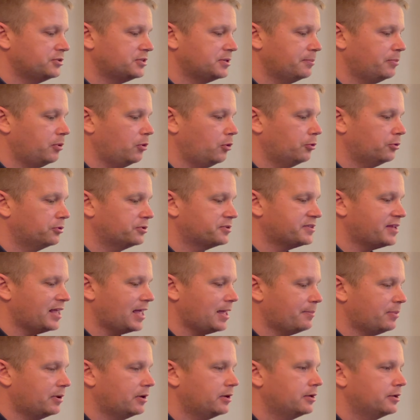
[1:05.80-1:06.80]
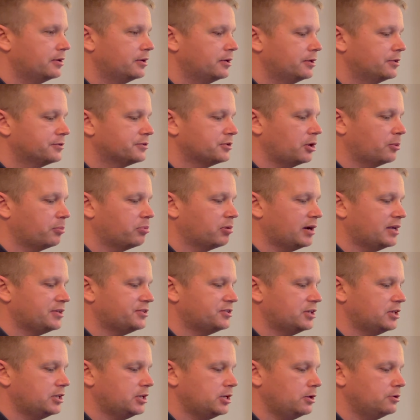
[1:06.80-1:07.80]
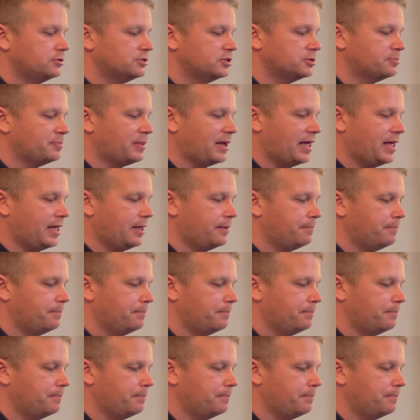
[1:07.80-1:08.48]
important step, so I'll press use as pair.